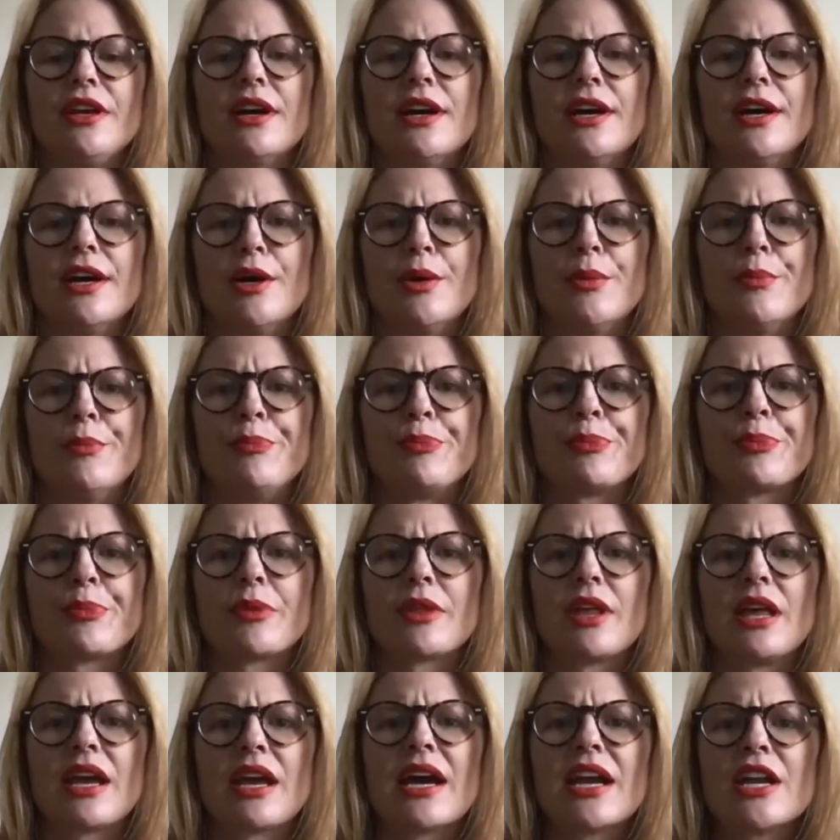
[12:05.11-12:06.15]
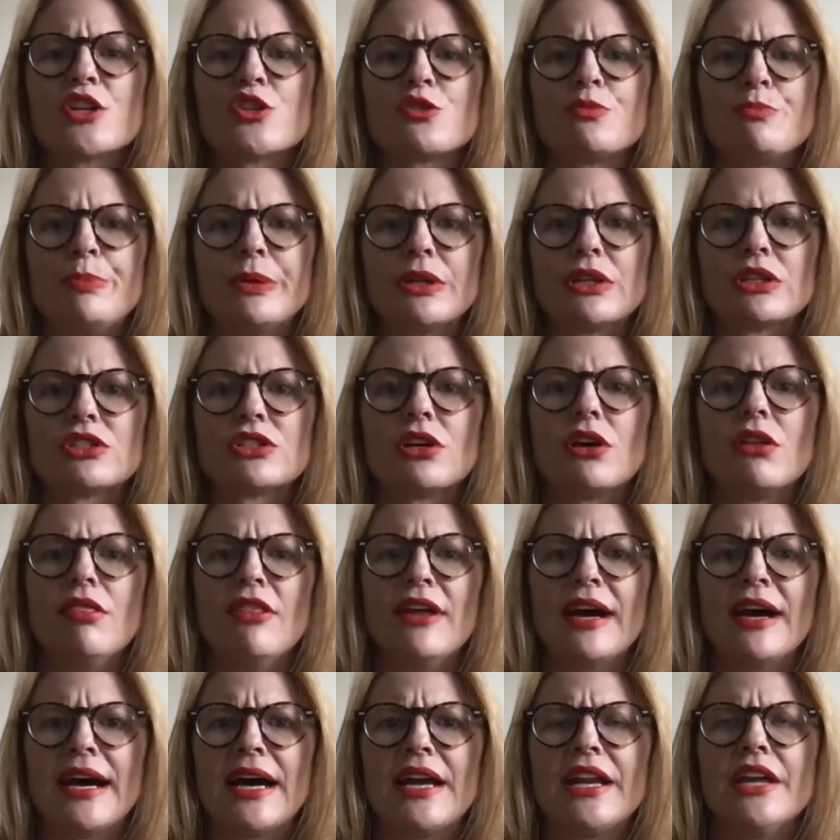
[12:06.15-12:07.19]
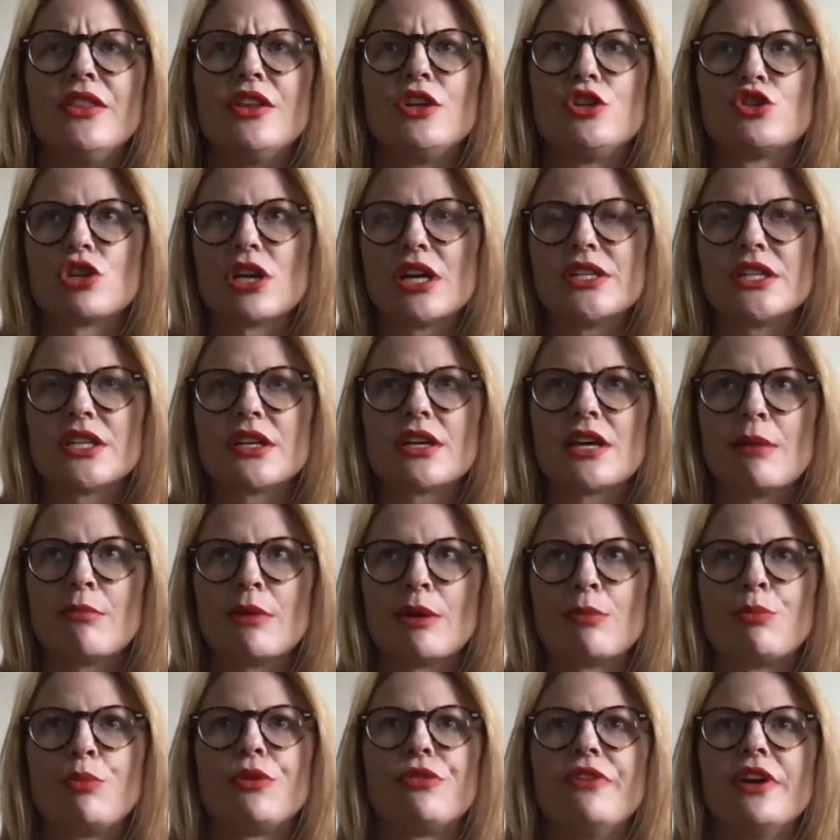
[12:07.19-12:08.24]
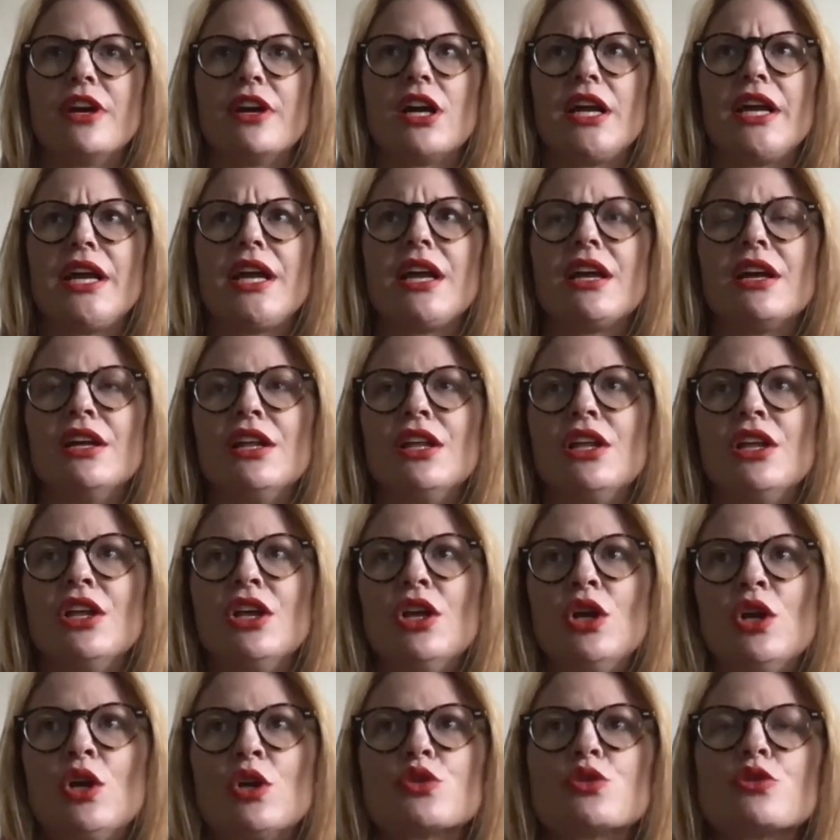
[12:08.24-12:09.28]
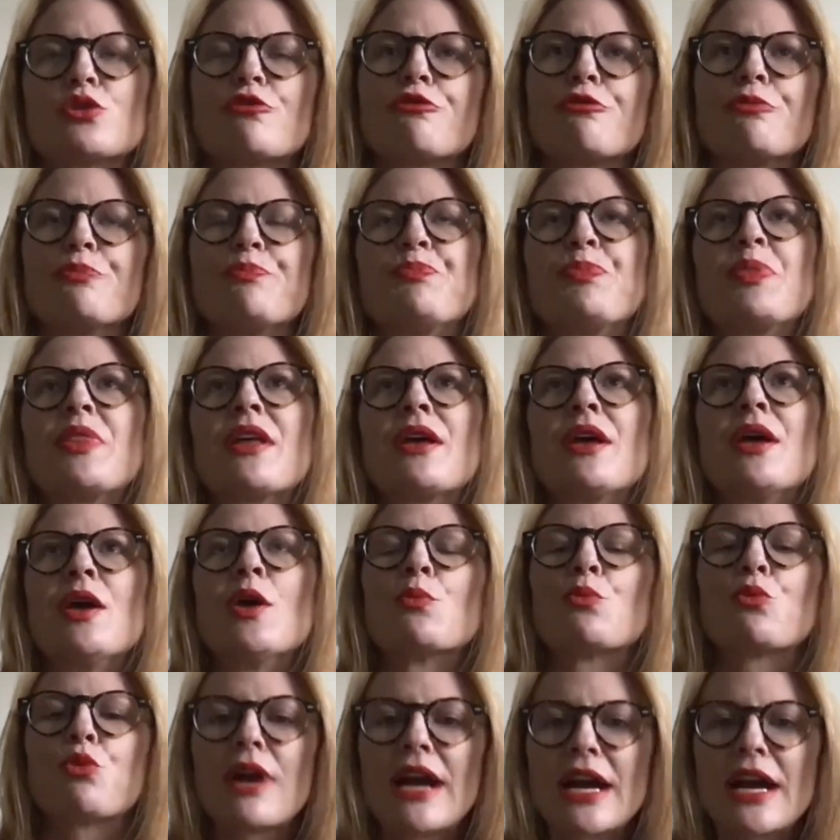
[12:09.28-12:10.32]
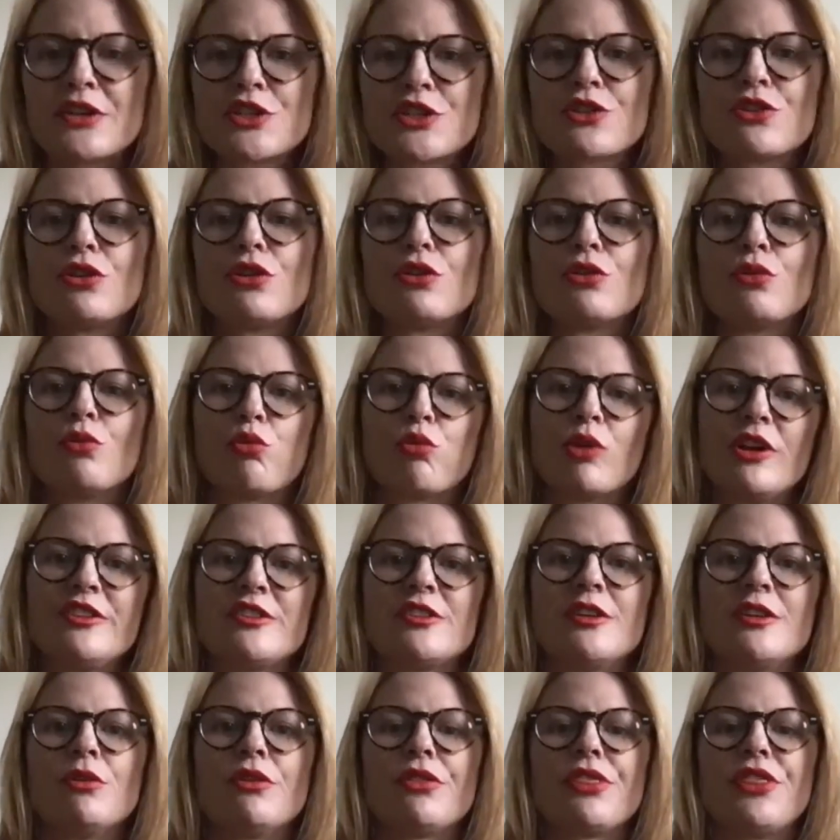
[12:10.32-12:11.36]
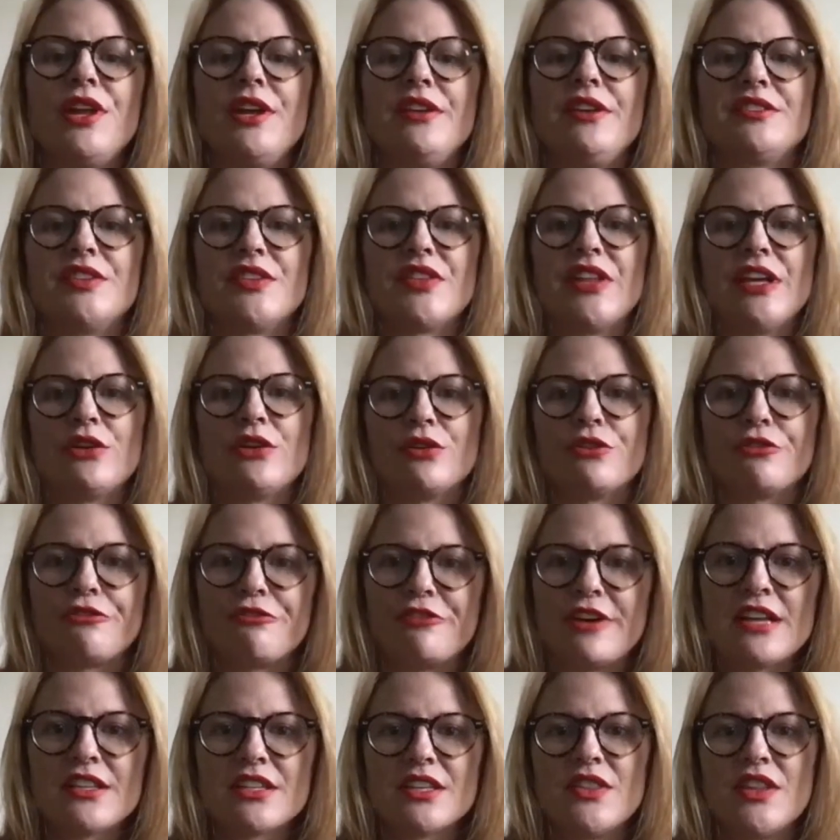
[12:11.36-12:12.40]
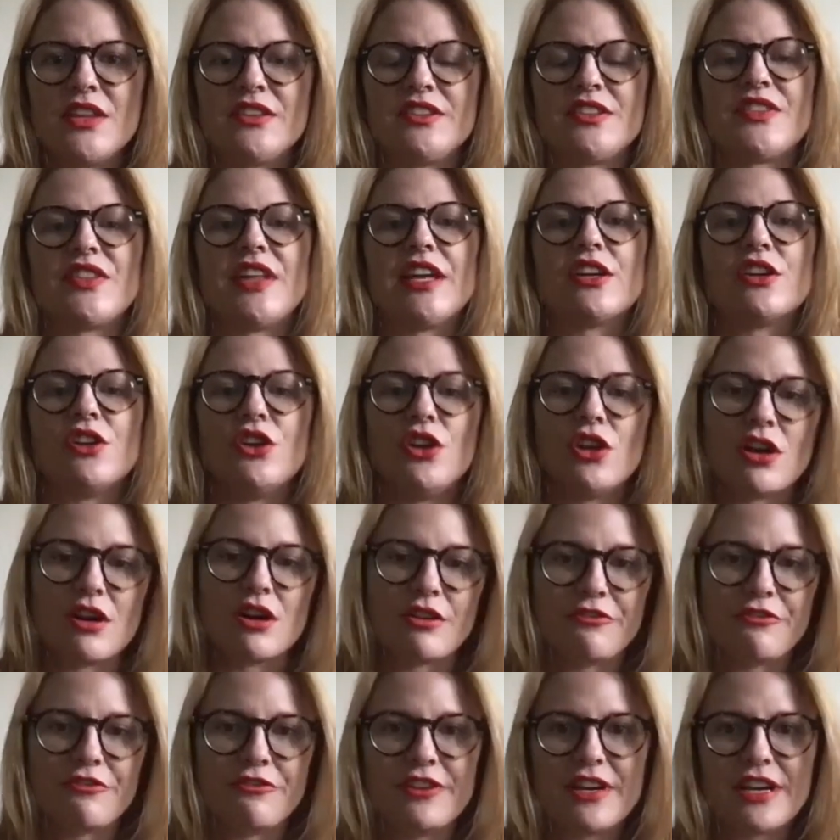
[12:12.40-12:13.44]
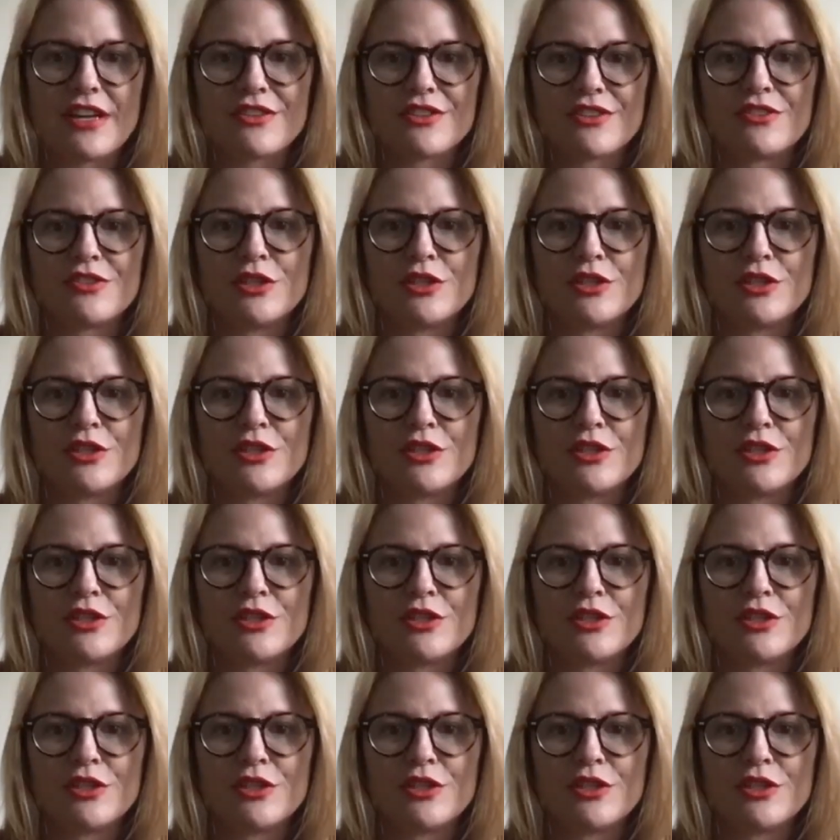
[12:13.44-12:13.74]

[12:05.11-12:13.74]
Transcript: And kind of just built on that and then tried to come up with very sort of practical, reasonable things that they could affect and things that they could not affect.